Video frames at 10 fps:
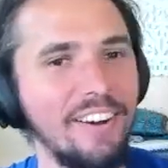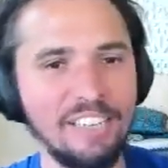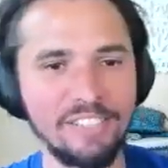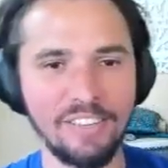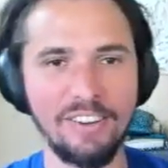
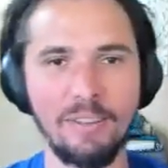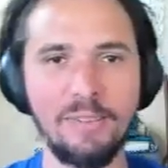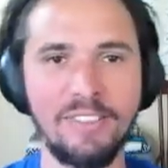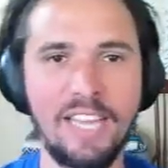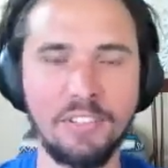And so I'm
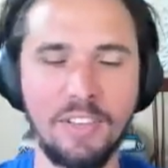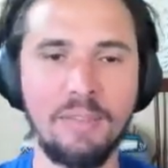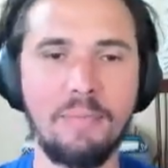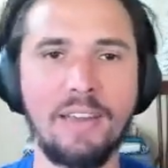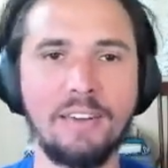like, that's all
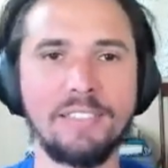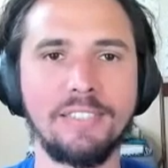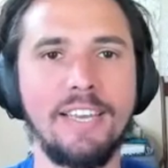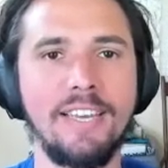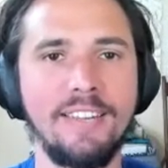that
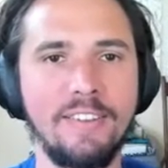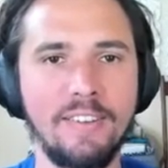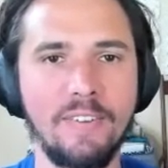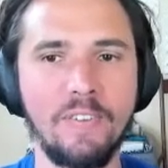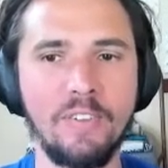matters. And
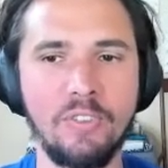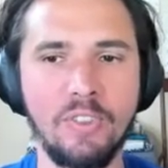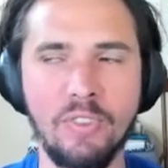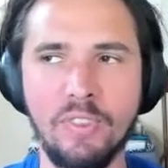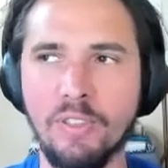
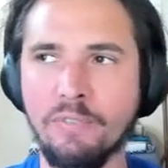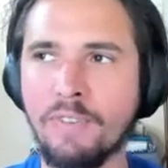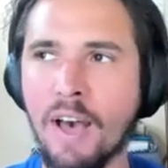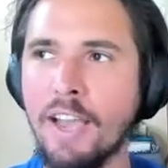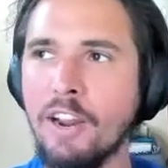the
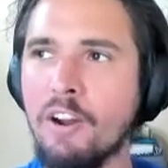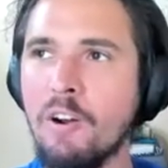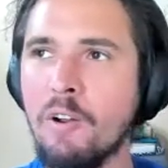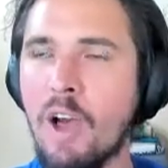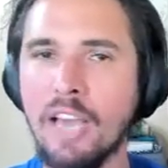
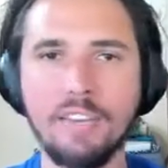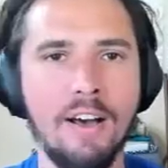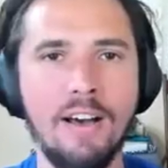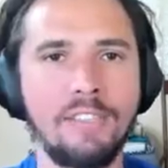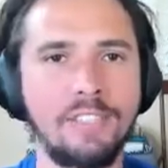fire
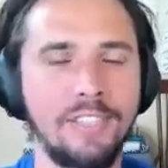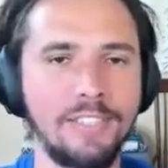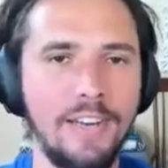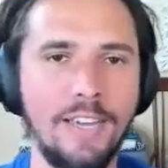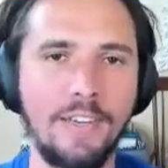icon is
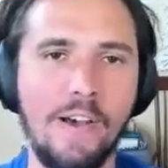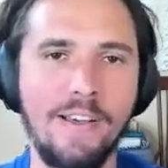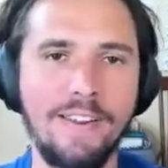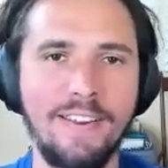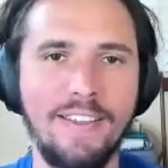just an
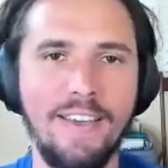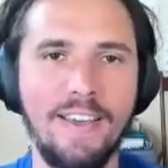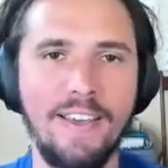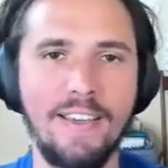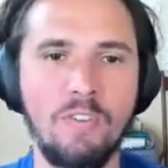icon,
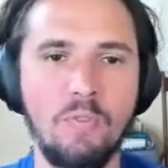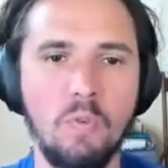and